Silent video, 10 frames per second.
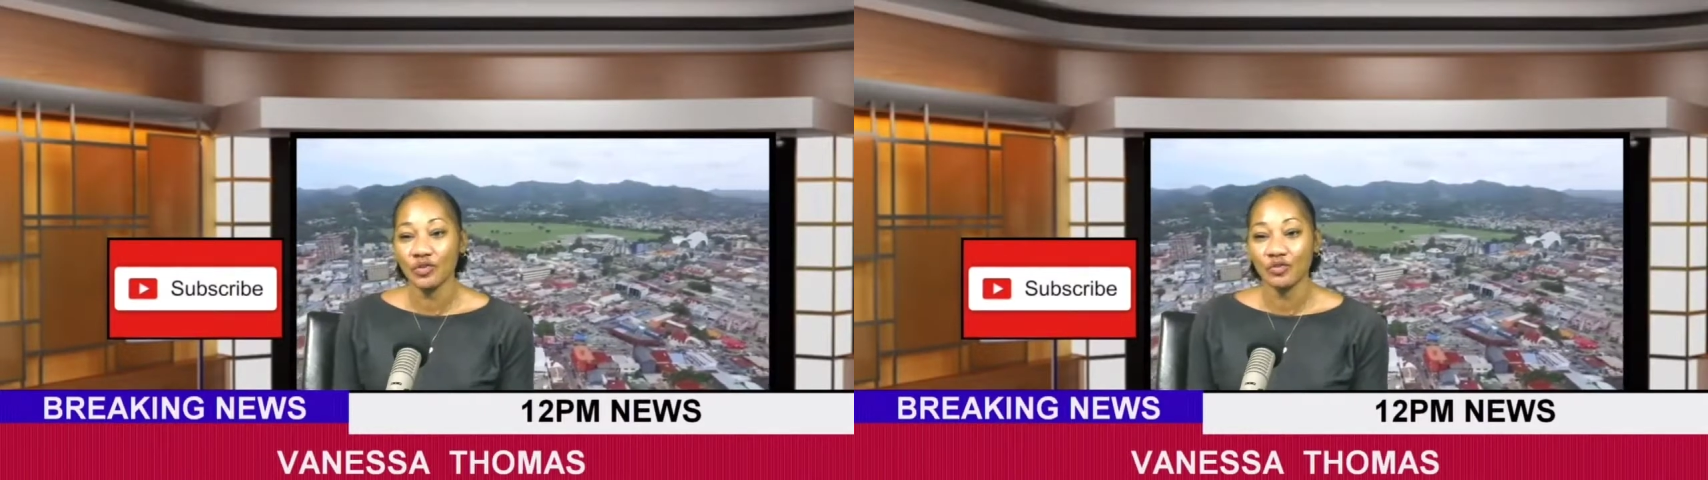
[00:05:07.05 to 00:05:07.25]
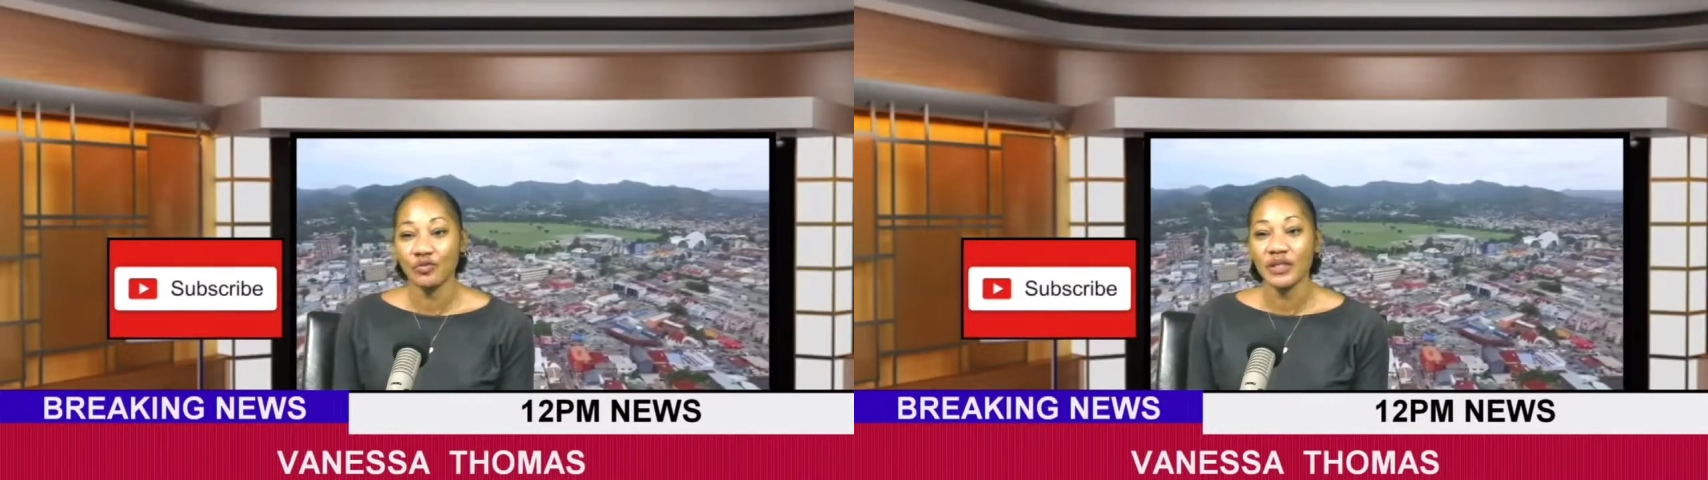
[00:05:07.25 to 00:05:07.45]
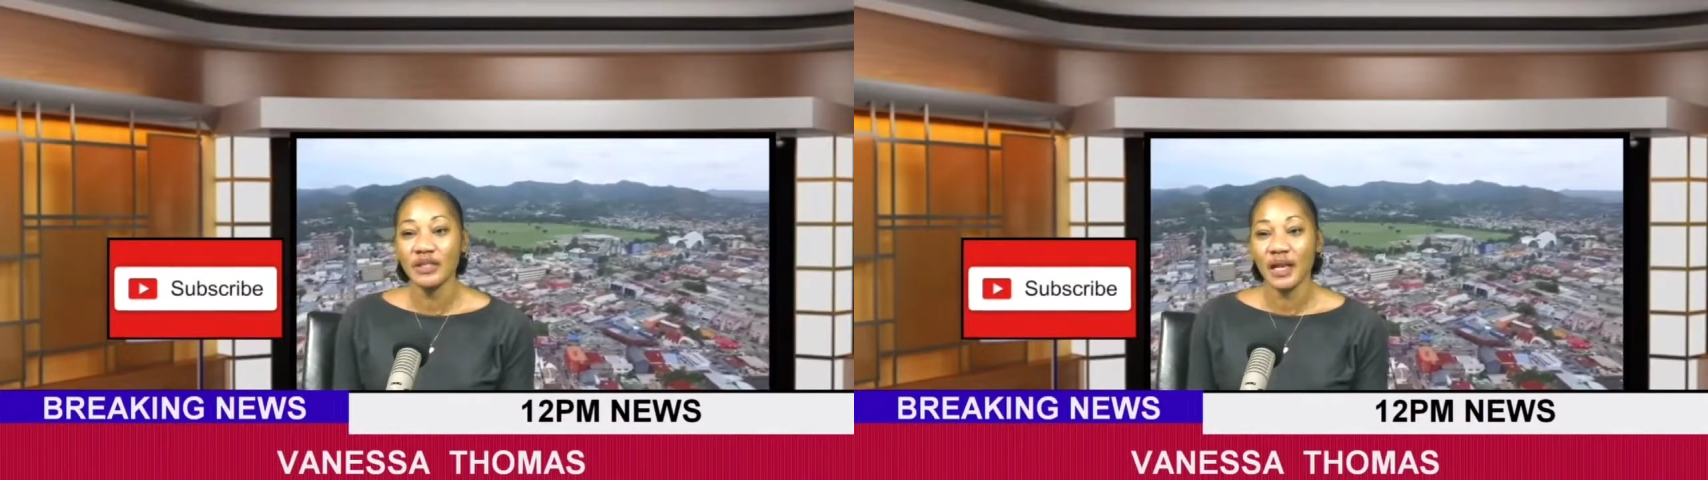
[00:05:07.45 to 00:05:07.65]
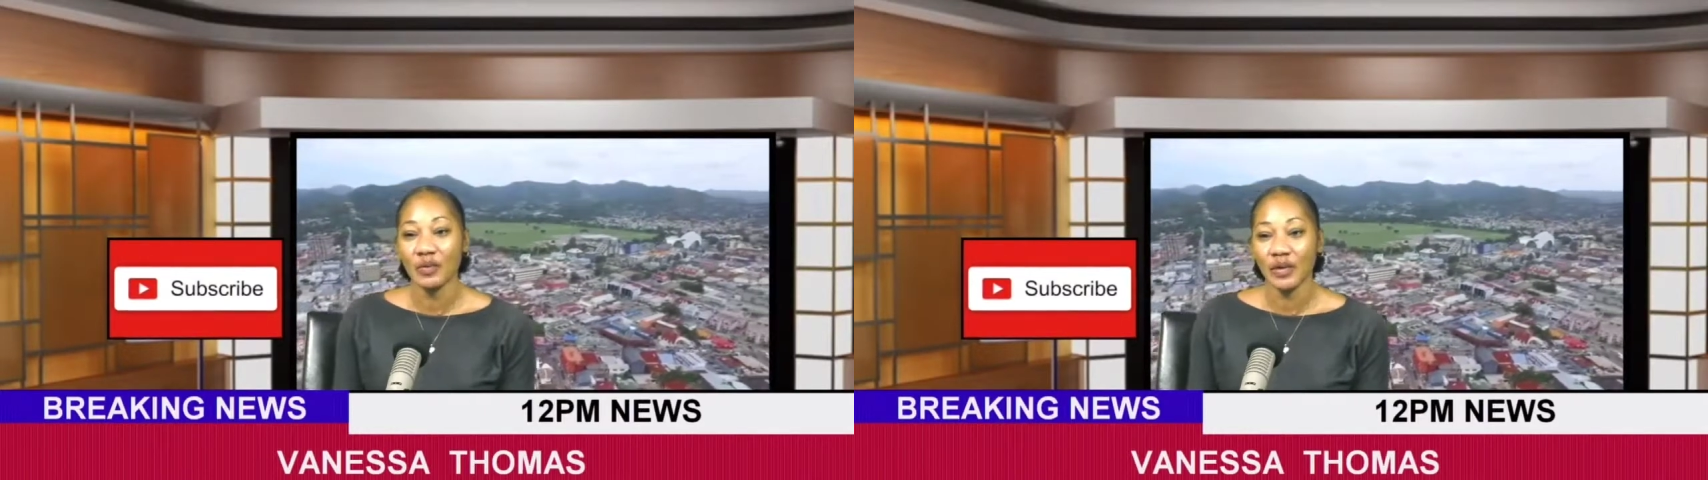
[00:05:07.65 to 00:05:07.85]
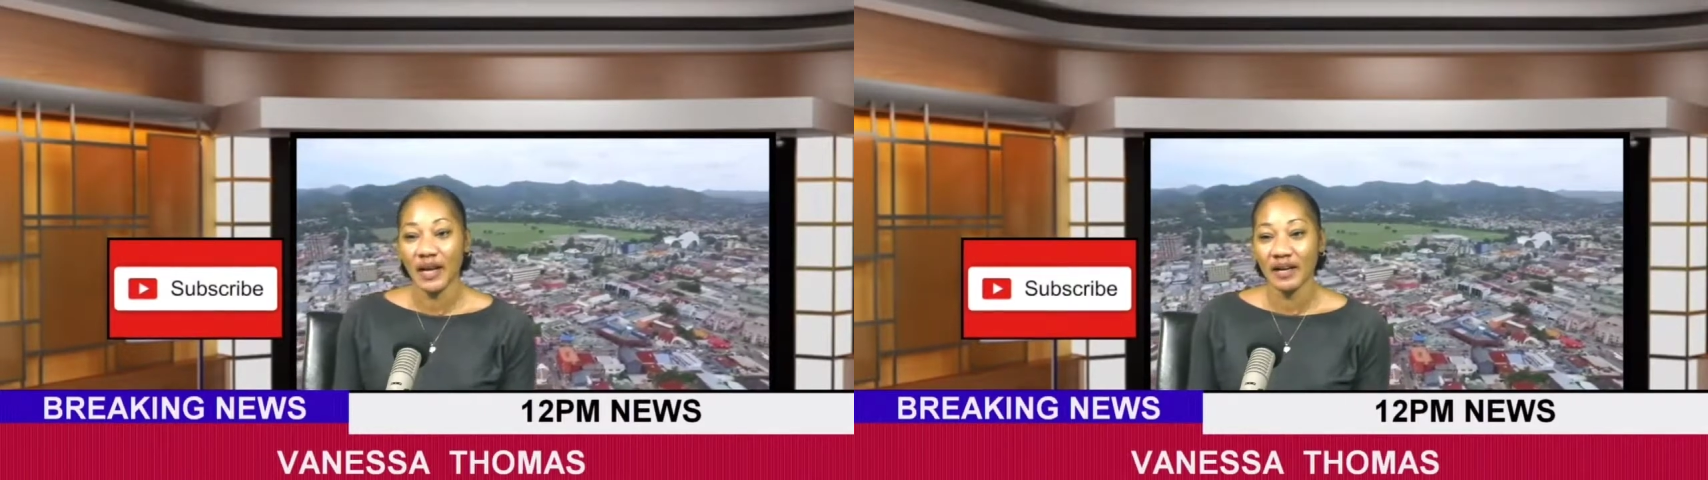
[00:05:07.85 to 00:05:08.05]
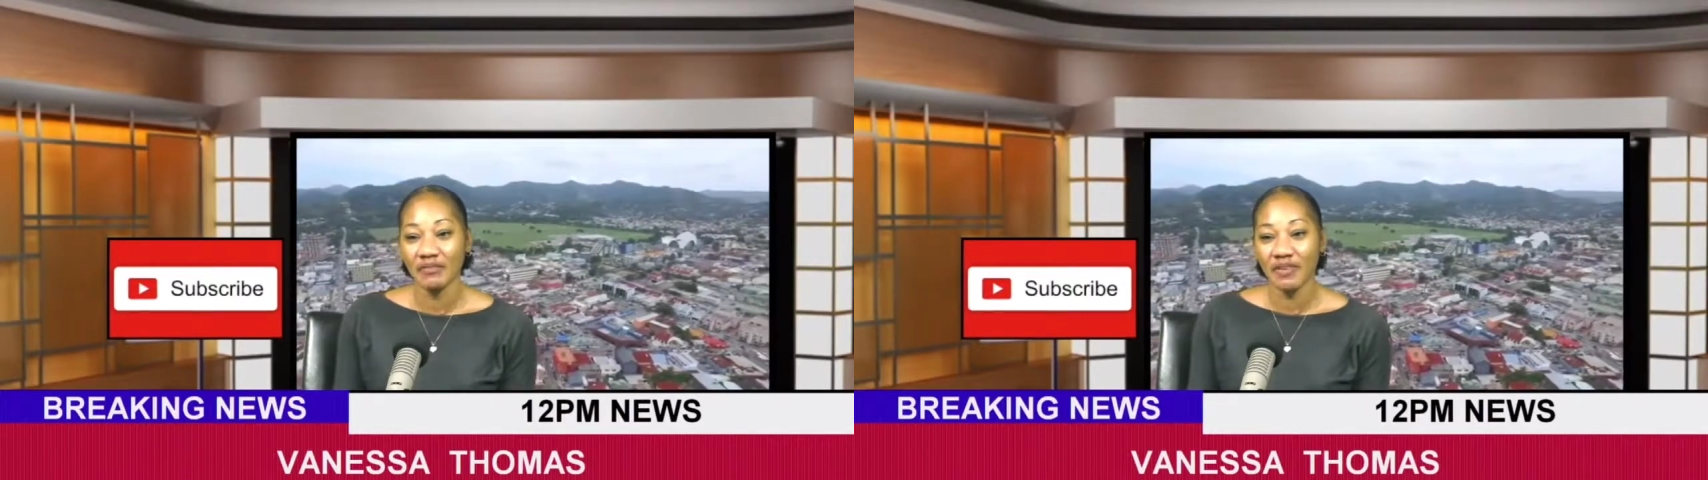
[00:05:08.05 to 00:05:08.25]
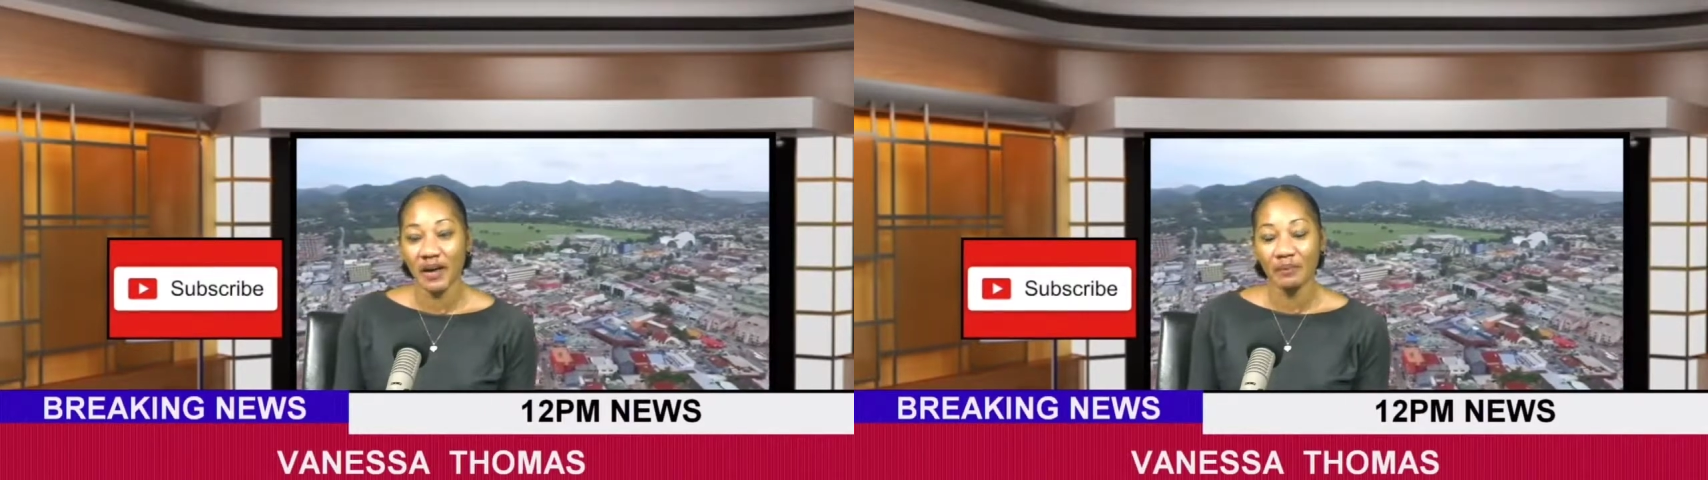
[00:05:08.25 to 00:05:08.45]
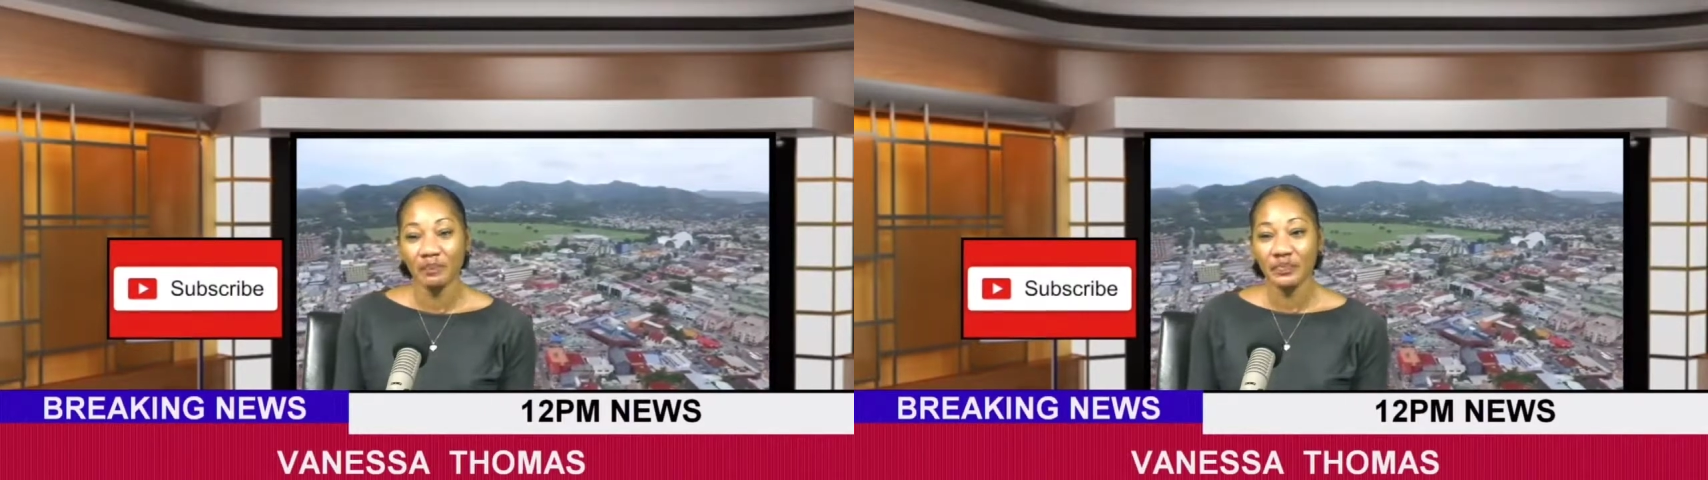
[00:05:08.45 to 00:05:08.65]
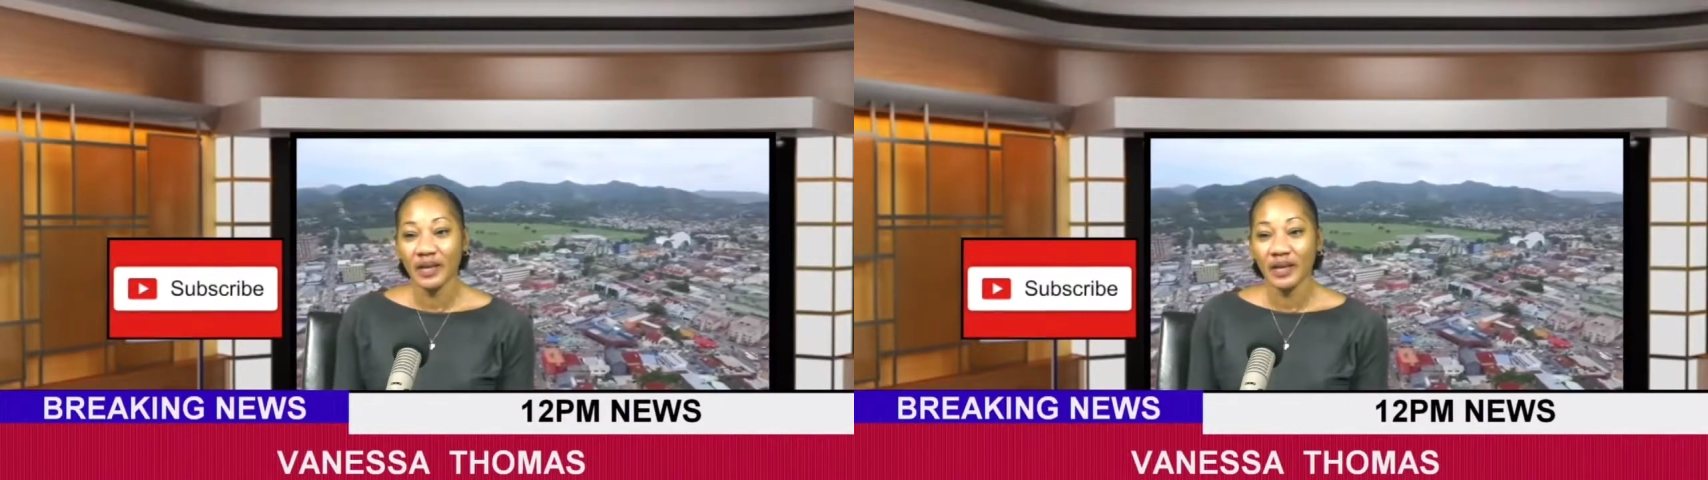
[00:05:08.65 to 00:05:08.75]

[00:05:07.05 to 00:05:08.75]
street 919 FM